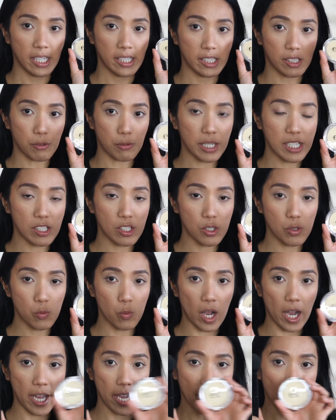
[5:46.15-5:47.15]
The reason
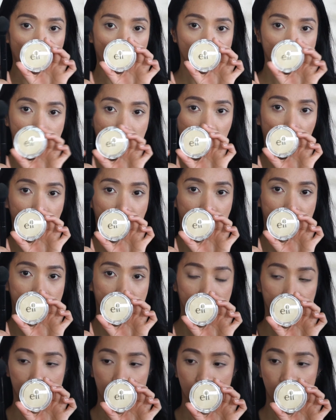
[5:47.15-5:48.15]
why I got this
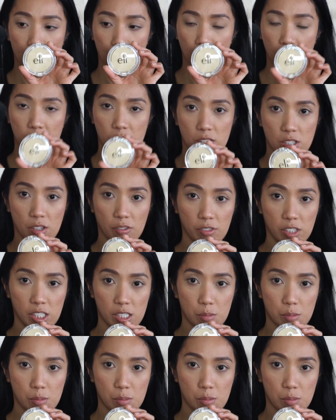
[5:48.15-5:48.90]
in a set because of this